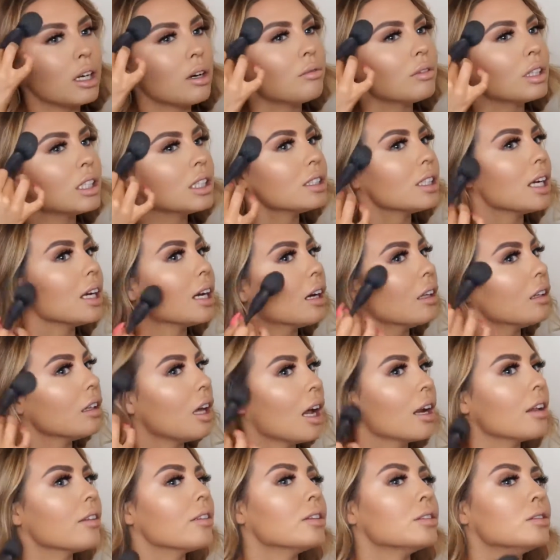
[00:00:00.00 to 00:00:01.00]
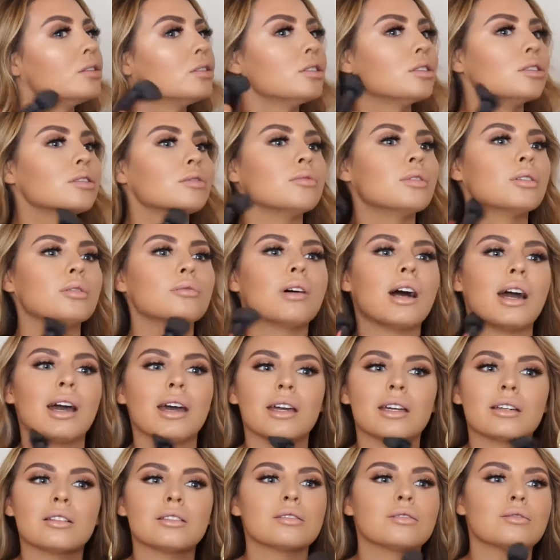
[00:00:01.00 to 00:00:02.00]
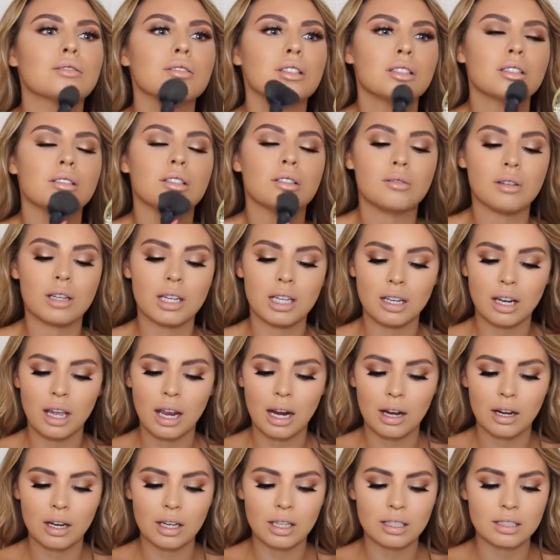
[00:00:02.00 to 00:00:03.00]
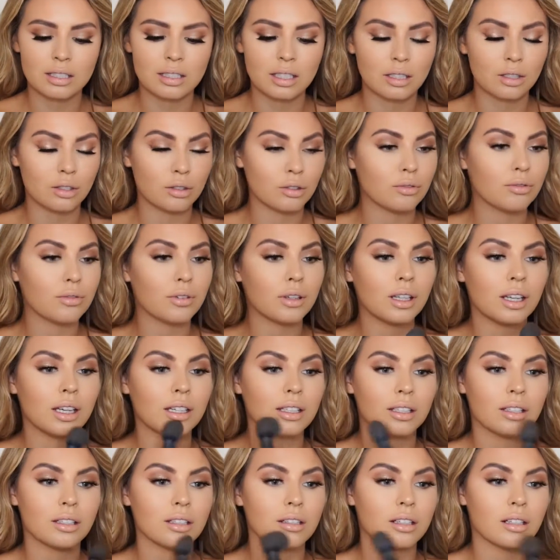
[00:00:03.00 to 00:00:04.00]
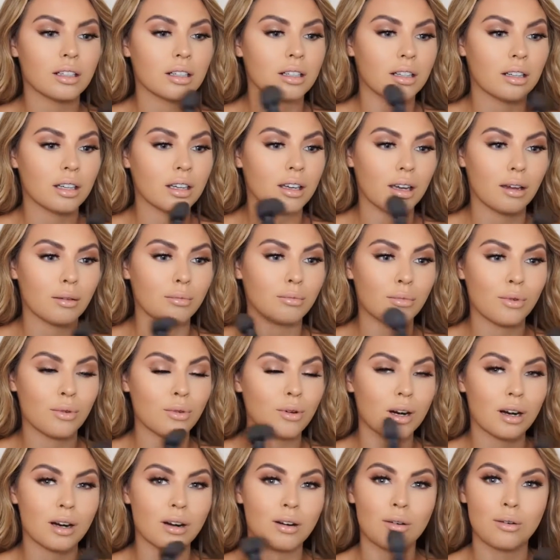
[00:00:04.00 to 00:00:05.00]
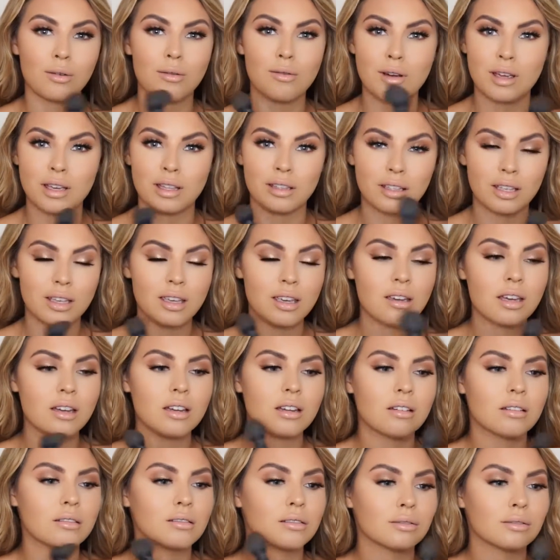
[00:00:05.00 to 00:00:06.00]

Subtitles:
don't want to take a lot of the dew away, so just do it in areas that you feel like you're going to get more oily.